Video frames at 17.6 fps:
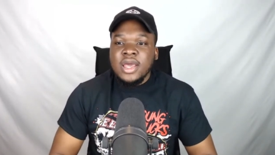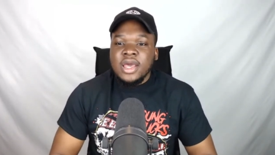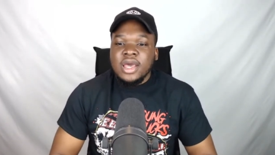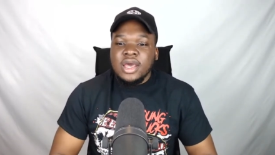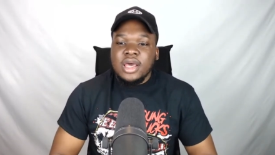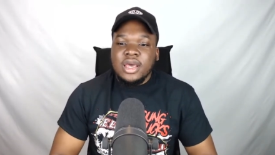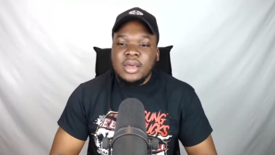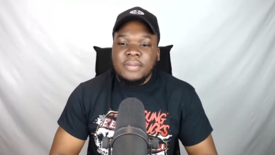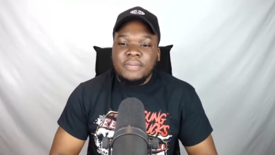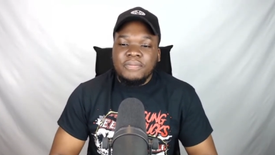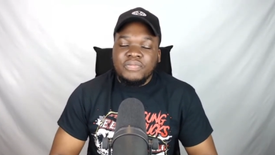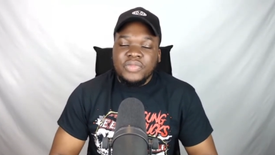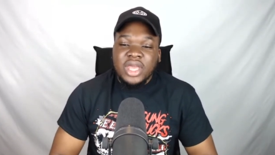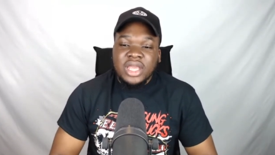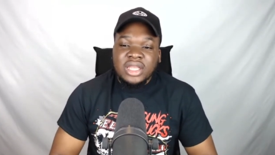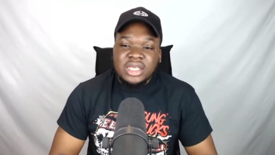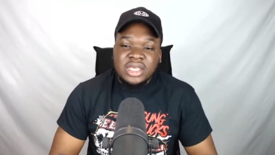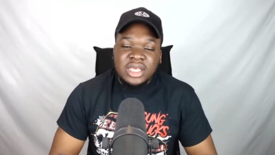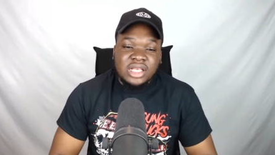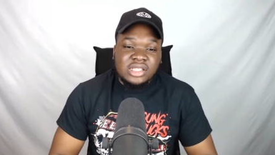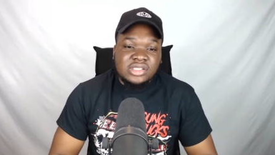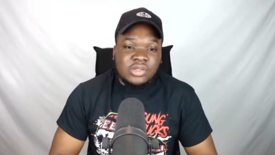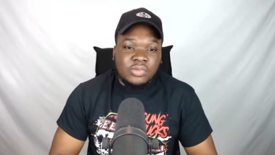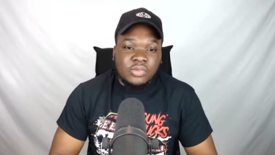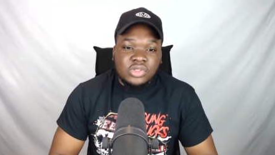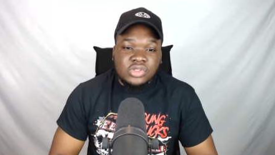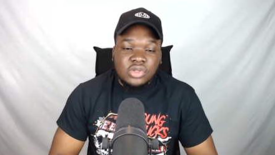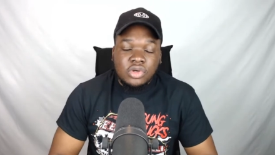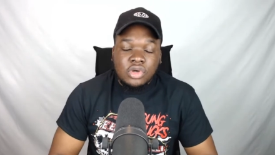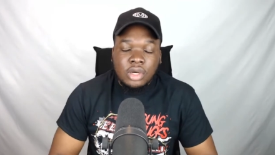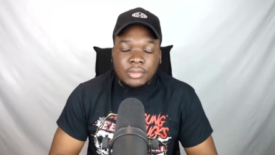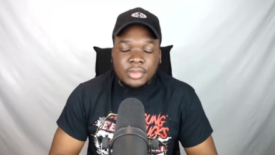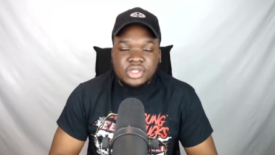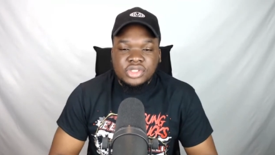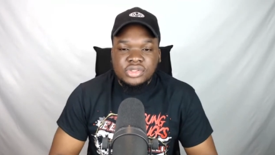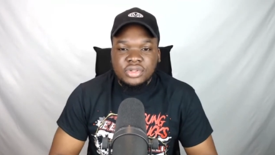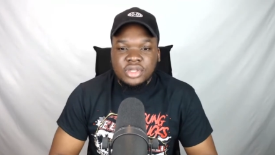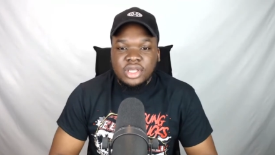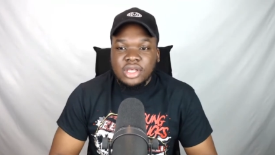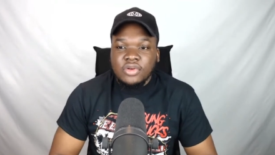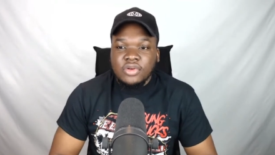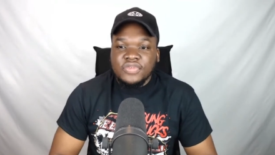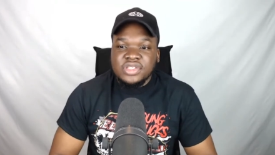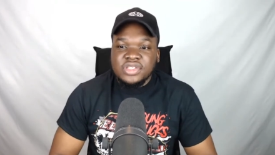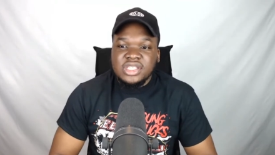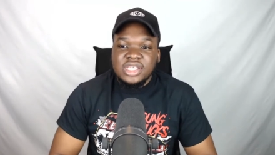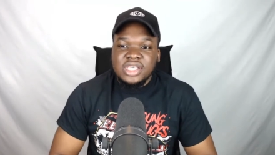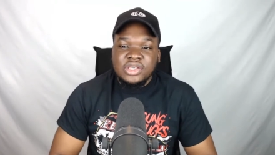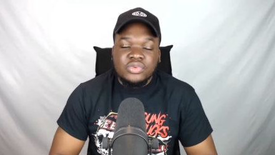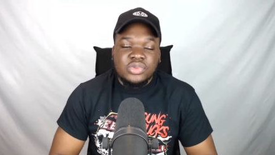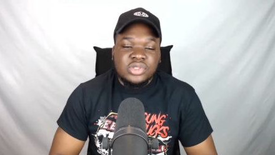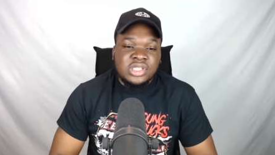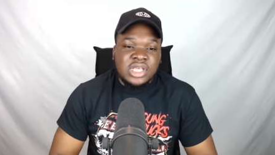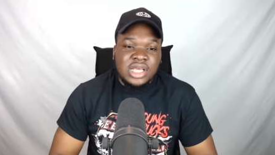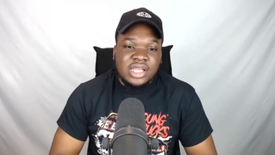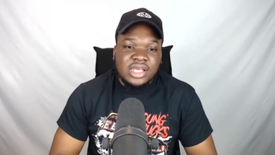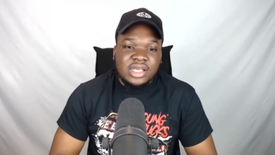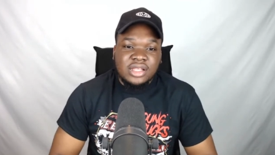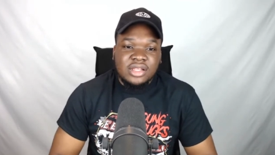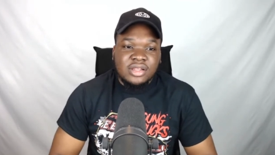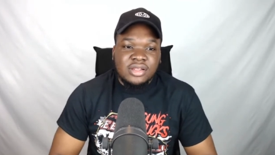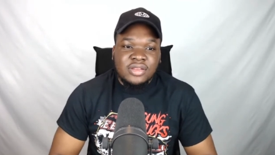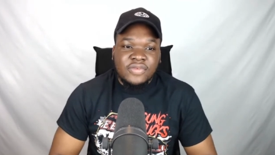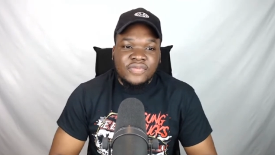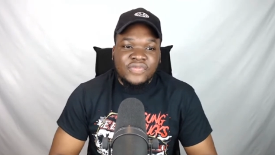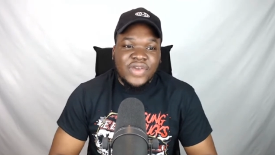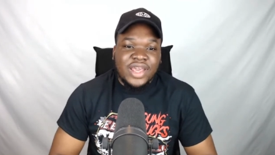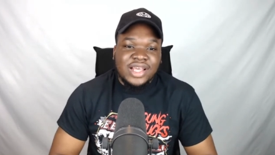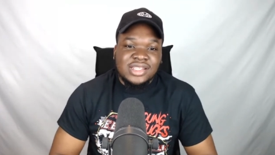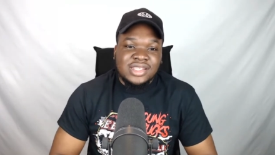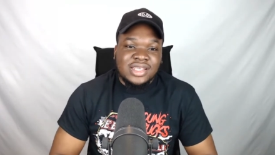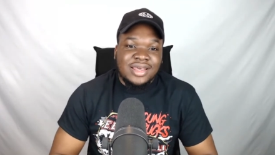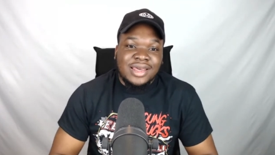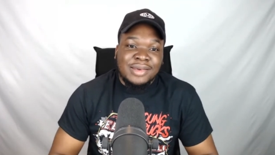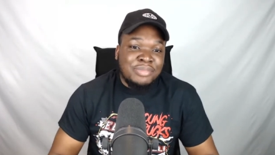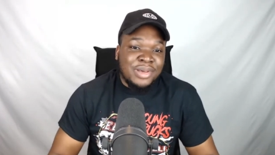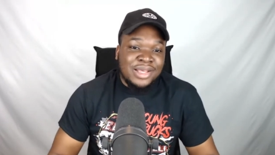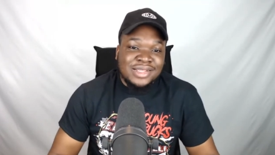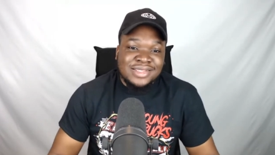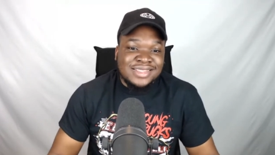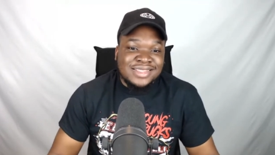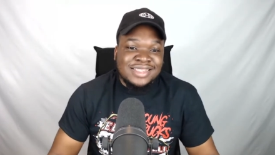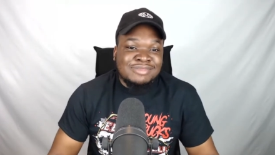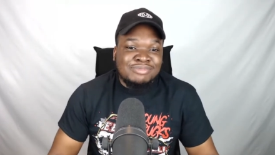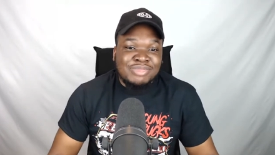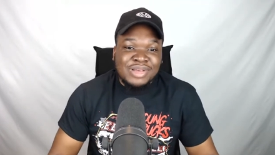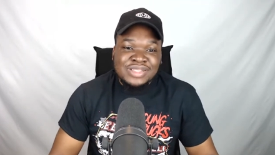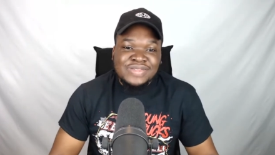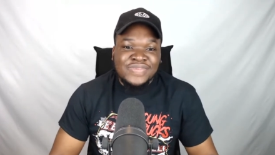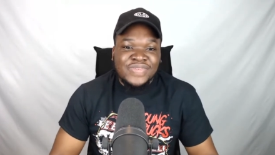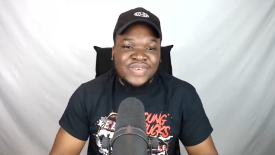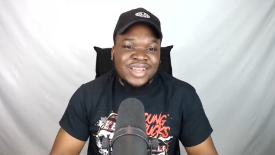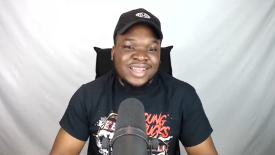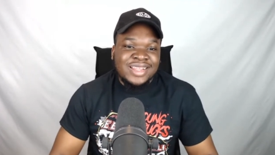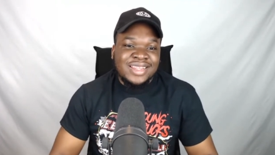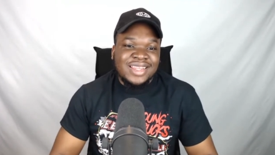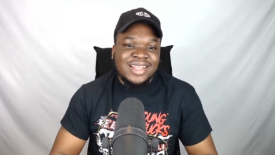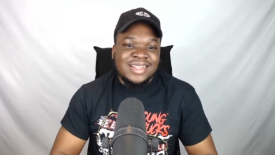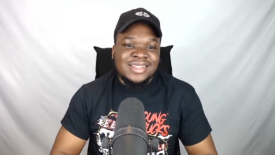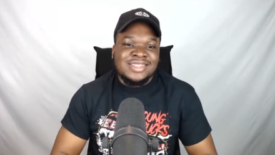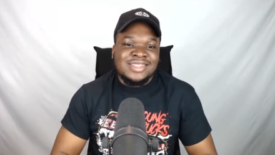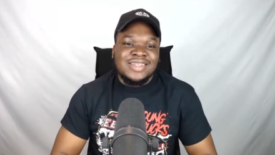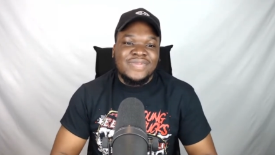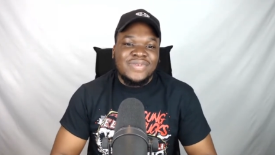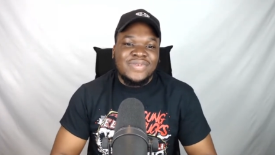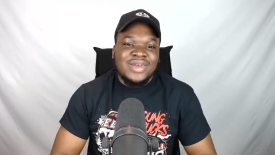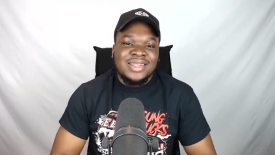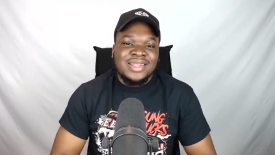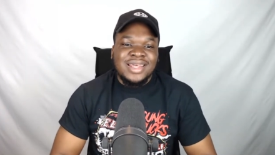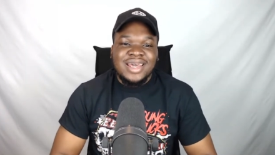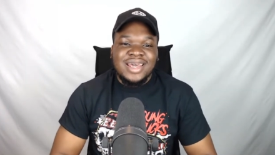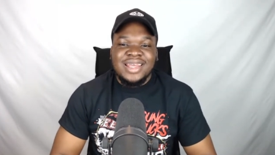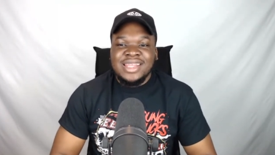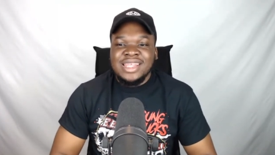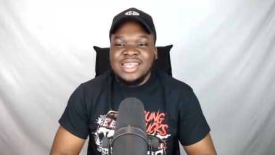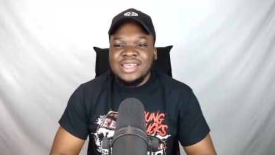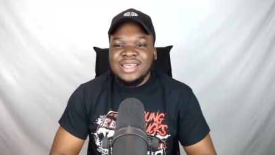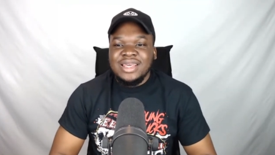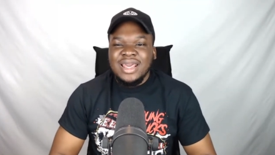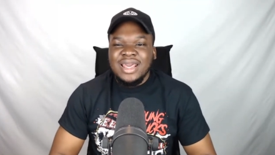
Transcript: Eddie Kingston was on commentary, and obviously he was selling the fact that Penta's his best friend and stuff like that. And he